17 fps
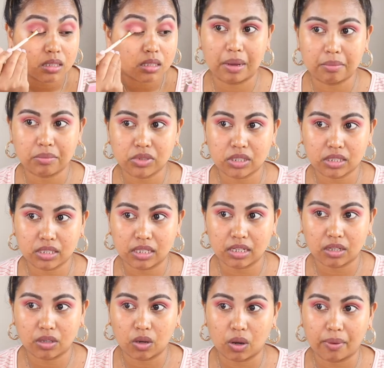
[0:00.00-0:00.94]
I'm just
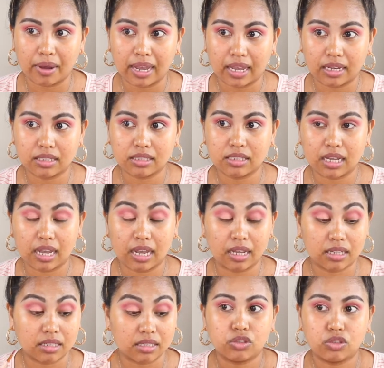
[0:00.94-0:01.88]
gonna go ahead
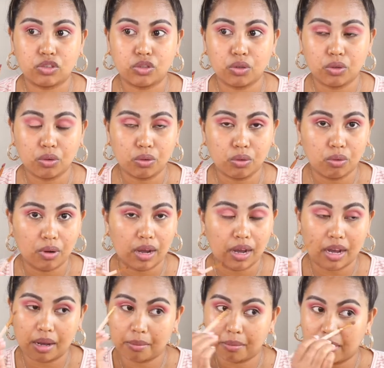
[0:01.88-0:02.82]
and do
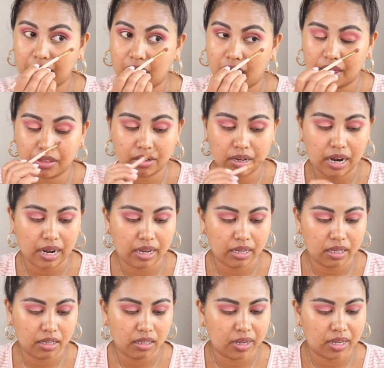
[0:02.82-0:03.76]
my other
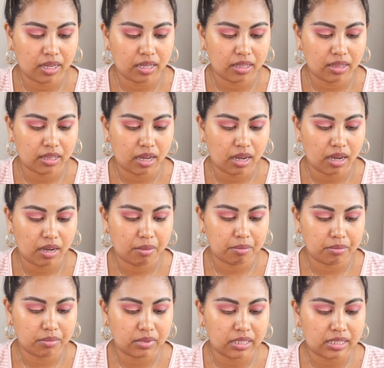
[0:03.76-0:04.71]
eye with
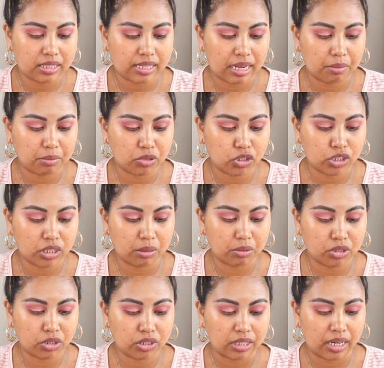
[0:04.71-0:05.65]
the same
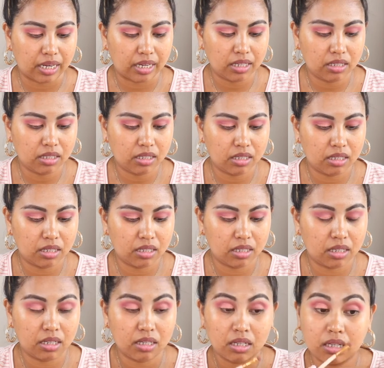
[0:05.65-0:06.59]
shimmer shade.
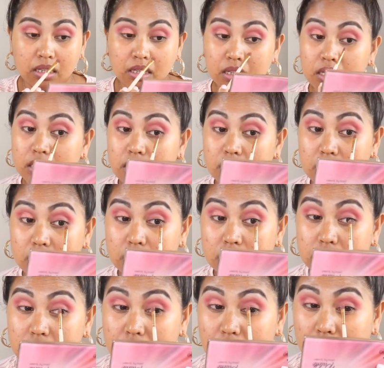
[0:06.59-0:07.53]

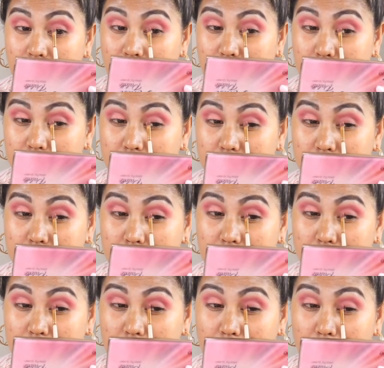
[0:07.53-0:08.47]
So let me
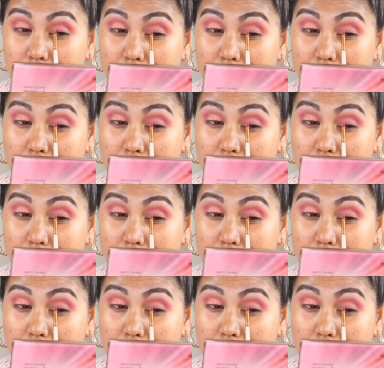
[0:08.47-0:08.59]
just...